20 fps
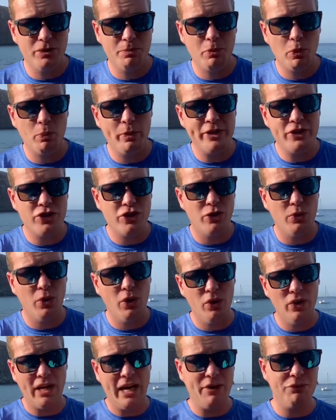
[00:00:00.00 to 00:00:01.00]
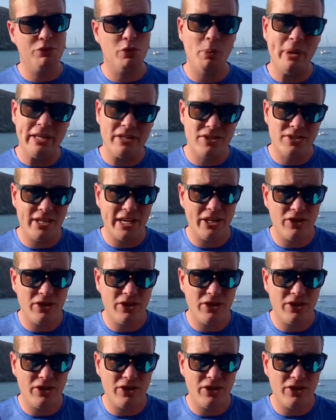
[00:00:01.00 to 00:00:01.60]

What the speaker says: But we do all have to wait and see